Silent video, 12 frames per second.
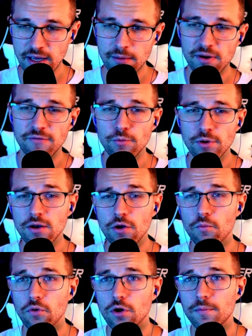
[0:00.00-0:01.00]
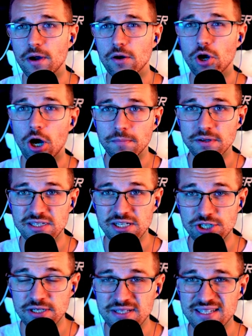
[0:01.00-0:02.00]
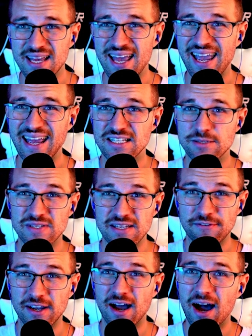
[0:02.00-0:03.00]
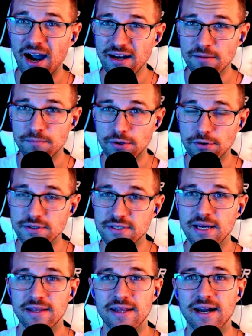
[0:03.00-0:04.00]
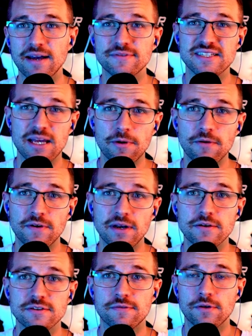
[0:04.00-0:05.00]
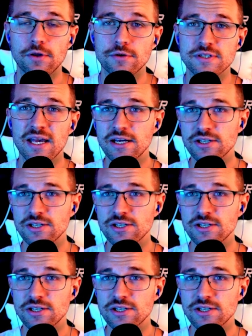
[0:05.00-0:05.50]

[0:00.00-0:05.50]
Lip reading: But if you want to know more about compositions and specific item builds, then I have separate videos for those.